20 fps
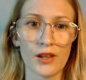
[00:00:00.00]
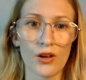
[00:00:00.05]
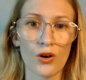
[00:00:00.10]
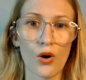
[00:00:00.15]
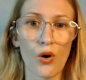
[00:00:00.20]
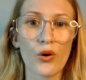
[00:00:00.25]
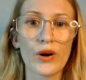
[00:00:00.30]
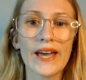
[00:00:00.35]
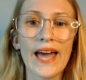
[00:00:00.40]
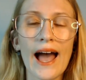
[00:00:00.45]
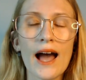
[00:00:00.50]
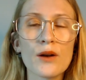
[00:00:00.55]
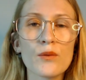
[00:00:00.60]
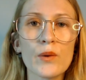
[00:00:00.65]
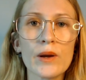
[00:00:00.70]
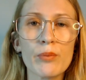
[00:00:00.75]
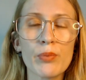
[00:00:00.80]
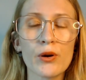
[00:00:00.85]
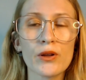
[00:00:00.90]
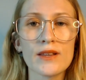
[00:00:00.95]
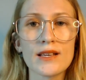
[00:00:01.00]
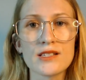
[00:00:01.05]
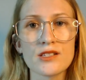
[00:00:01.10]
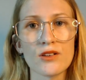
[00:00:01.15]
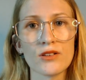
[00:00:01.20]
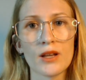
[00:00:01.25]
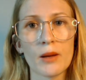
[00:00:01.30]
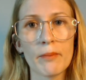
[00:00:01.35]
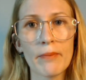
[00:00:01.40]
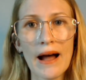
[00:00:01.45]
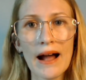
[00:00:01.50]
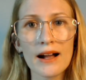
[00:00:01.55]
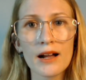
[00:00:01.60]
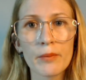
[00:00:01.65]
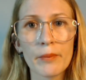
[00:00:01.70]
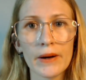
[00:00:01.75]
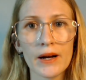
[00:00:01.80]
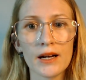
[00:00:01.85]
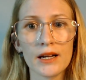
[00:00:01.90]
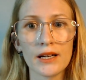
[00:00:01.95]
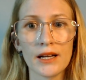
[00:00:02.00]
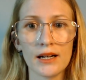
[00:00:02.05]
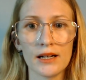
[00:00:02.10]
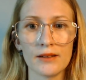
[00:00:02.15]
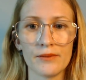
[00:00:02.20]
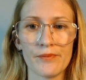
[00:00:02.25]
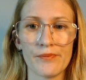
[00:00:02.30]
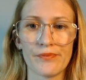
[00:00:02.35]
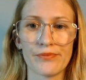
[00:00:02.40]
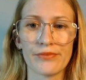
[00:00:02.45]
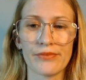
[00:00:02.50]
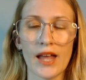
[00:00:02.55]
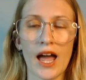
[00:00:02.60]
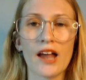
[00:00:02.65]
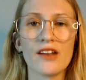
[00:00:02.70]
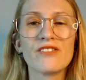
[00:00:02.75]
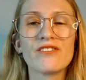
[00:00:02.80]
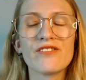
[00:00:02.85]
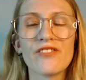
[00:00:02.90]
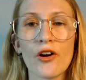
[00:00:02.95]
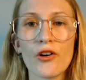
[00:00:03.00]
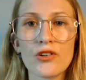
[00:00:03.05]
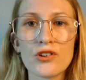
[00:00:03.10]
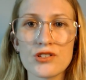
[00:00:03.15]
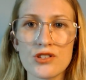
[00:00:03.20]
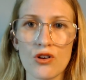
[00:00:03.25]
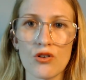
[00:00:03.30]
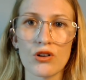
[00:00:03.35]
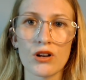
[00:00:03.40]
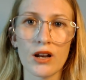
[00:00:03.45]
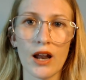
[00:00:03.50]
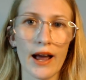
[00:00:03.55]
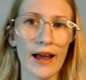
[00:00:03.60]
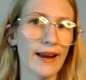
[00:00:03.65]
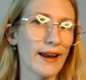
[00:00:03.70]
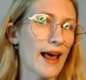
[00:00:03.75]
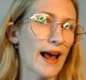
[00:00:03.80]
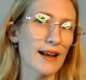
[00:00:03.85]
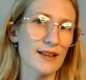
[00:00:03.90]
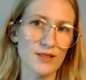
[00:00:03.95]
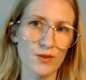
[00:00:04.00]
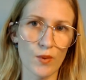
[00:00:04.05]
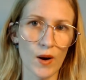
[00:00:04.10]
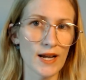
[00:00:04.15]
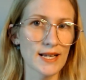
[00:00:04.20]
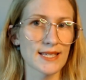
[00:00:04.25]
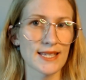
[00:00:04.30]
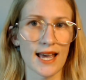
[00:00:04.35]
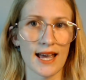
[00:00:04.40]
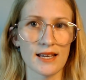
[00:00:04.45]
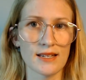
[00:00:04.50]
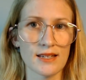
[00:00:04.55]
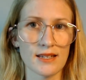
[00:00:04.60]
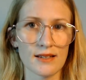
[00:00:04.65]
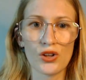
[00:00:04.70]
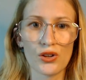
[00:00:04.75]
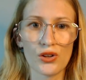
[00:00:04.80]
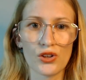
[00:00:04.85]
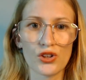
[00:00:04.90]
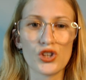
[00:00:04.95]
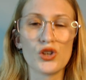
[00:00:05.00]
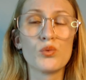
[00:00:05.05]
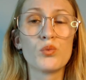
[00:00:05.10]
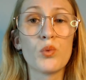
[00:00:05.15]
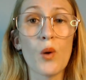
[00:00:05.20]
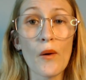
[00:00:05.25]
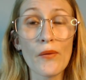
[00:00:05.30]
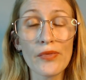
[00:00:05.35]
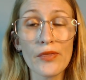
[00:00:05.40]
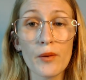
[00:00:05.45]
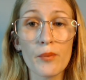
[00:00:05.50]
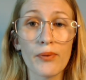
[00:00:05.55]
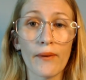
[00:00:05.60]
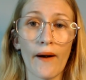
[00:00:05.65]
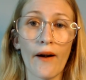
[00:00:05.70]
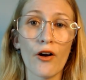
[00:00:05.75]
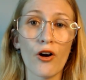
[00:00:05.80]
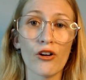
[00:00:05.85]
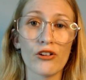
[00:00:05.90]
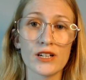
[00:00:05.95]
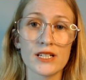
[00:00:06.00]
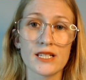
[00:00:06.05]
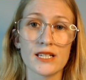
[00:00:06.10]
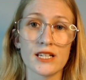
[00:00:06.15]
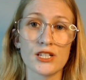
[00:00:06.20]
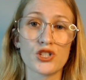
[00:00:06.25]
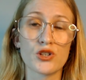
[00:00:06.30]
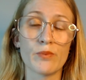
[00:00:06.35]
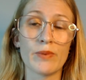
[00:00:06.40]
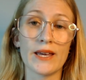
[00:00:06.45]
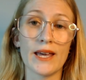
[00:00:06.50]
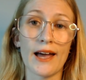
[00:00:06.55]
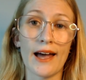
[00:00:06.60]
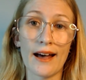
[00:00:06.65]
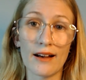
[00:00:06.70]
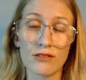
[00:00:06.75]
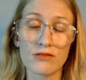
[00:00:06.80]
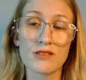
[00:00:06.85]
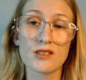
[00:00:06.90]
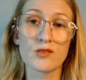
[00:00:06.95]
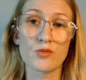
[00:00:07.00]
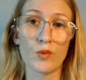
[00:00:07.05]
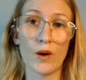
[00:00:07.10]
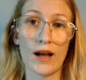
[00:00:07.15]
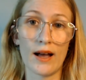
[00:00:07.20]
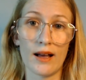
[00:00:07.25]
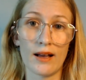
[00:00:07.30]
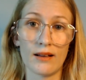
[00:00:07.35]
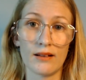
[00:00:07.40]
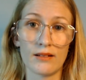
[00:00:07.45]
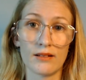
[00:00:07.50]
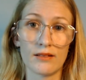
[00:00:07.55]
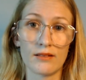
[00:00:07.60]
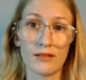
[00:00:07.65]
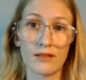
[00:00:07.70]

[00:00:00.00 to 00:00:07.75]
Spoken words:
Or can we put this on the back burner and focus on client XYZ? You want the priority to be elsewhere.